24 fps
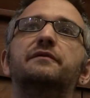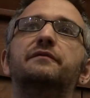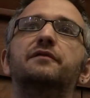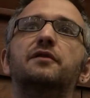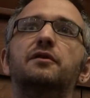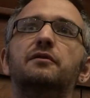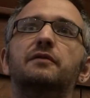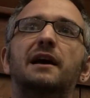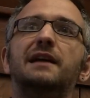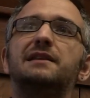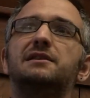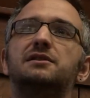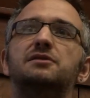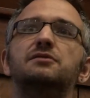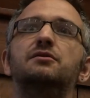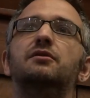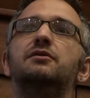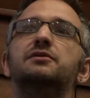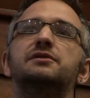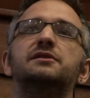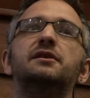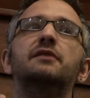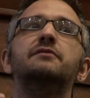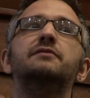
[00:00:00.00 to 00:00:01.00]
of view, that's
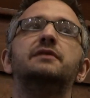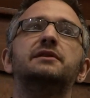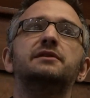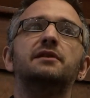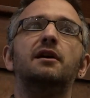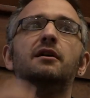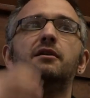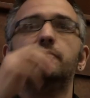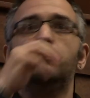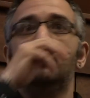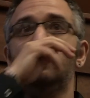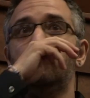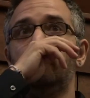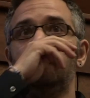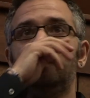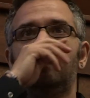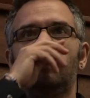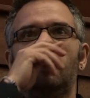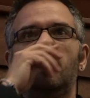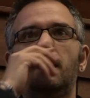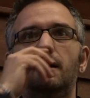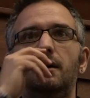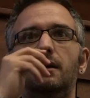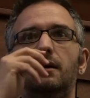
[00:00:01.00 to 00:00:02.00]
not so desirable.
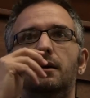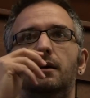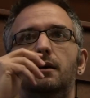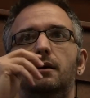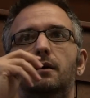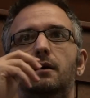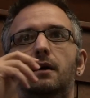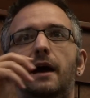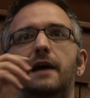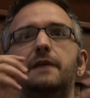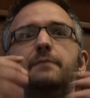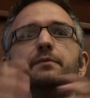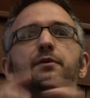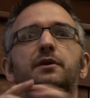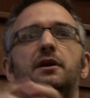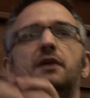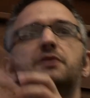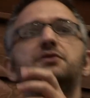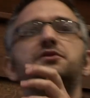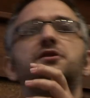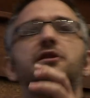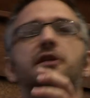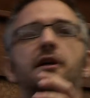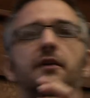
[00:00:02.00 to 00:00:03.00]
A
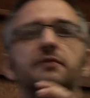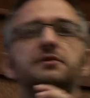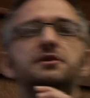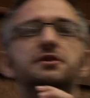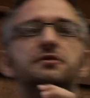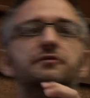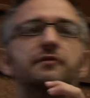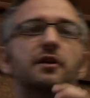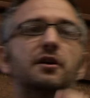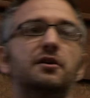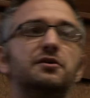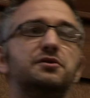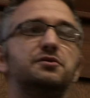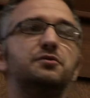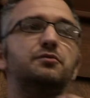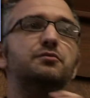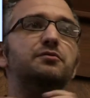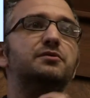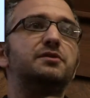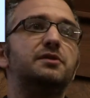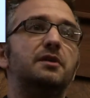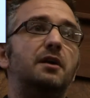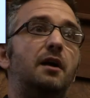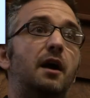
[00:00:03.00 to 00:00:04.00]
production goes to
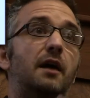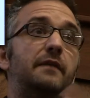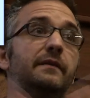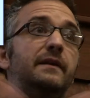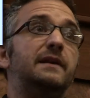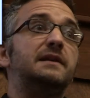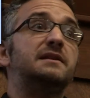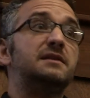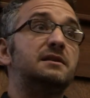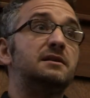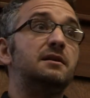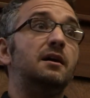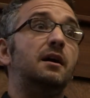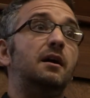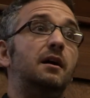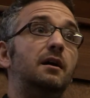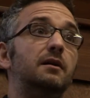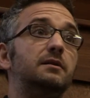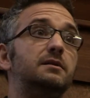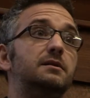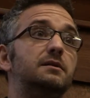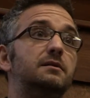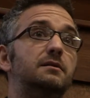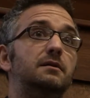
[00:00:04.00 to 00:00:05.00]
rehearsals and they
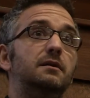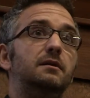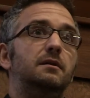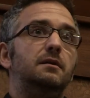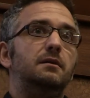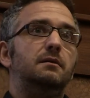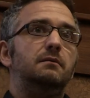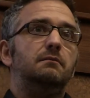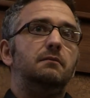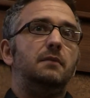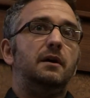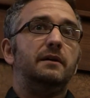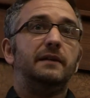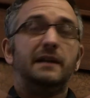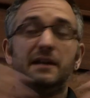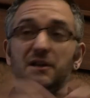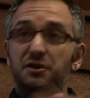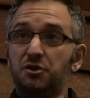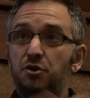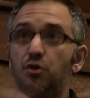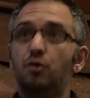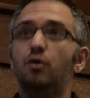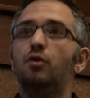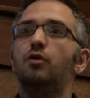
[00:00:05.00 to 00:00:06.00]
start and they
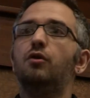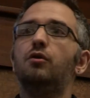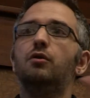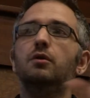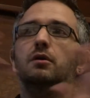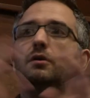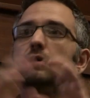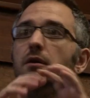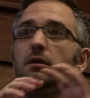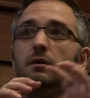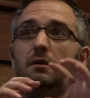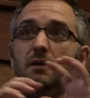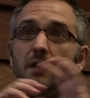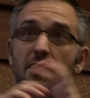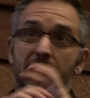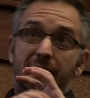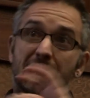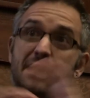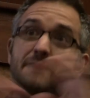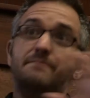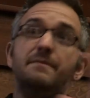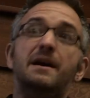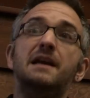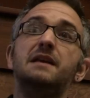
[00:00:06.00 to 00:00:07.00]
tour and
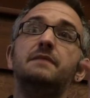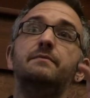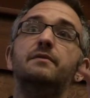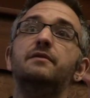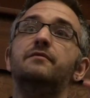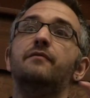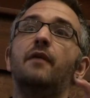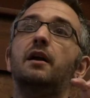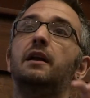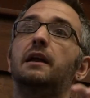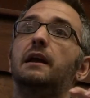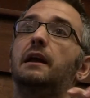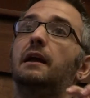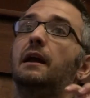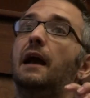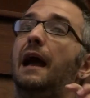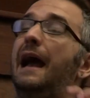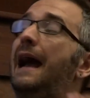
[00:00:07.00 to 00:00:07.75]
they may be running